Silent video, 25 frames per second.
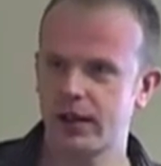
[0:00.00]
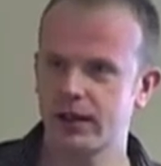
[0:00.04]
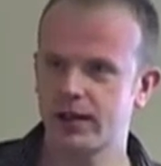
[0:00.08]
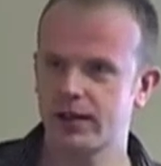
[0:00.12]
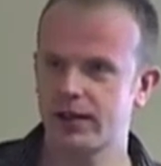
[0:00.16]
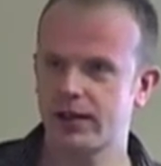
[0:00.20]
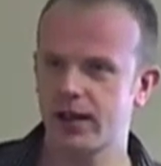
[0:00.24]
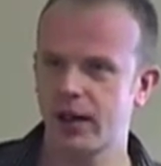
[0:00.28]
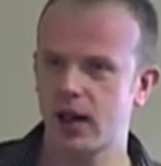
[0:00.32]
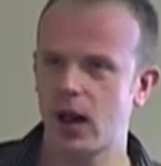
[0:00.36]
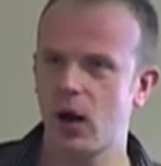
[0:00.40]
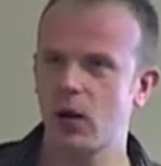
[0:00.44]
and
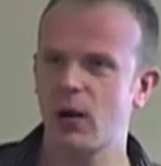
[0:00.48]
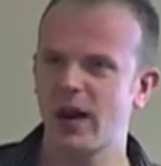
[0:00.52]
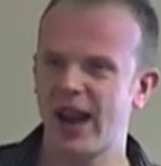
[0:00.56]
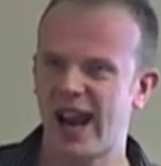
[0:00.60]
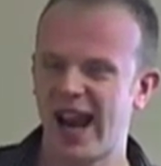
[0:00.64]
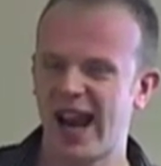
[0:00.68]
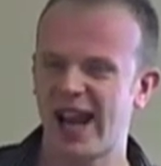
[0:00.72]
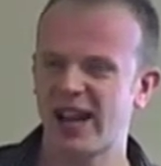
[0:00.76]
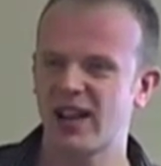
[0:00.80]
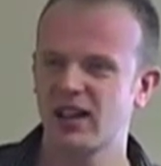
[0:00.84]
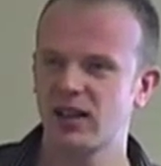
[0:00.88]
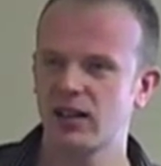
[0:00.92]
see,
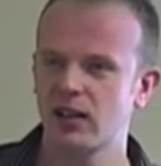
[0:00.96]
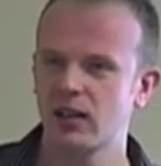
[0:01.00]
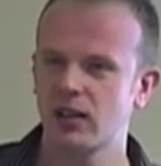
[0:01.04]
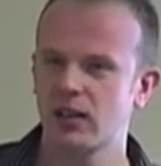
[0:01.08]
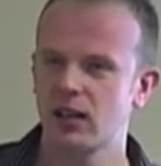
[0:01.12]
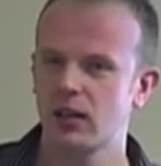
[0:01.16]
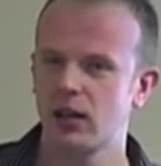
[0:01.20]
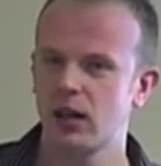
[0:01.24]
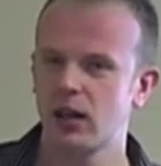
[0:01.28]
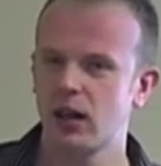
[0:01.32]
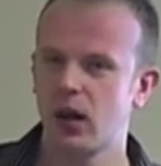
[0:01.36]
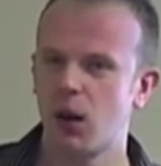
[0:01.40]
okay,
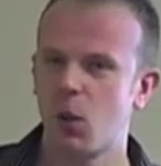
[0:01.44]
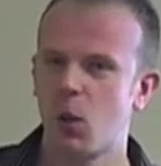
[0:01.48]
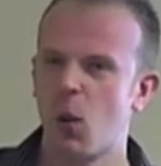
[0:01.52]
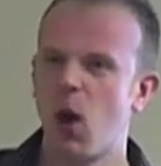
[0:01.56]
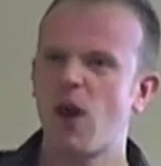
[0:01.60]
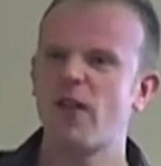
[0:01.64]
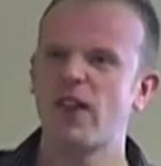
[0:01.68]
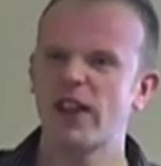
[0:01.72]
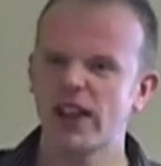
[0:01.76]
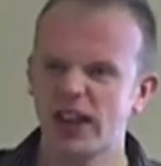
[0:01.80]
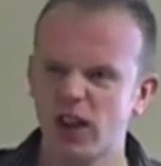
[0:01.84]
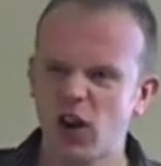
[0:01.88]

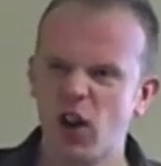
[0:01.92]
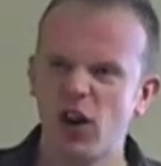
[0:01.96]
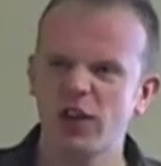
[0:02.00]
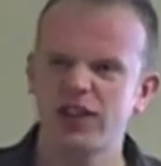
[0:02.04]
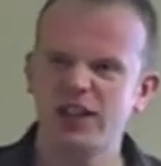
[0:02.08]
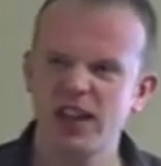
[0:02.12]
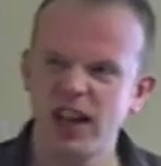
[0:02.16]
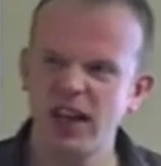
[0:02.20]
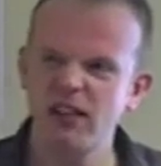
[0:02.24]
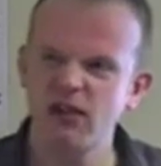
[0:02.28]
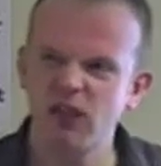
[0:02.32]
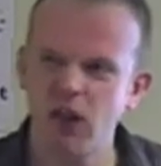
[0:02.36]
what have I
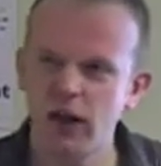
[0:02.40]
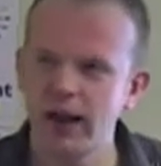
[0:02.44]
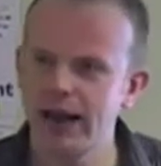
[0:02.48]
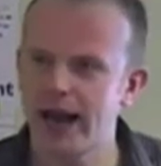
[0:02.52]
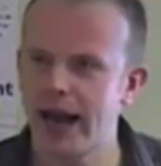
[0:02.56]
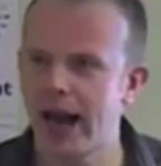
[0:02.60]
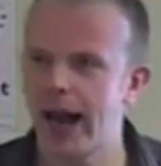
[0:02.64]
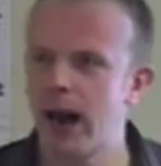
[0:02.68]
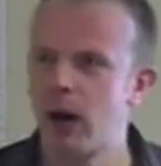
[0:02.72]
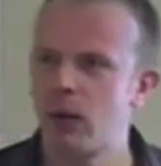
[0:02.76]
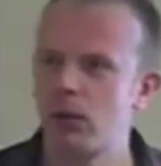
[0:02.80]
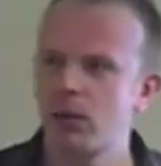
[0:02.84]
got here right
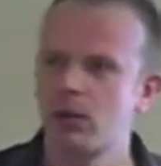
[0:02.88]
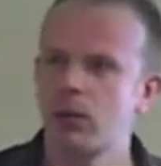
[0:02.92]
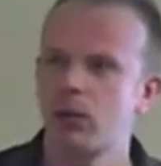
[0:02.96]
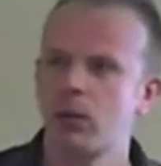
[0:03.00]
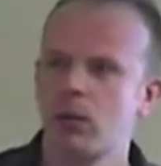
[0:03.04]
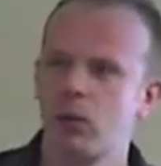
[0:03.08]
now?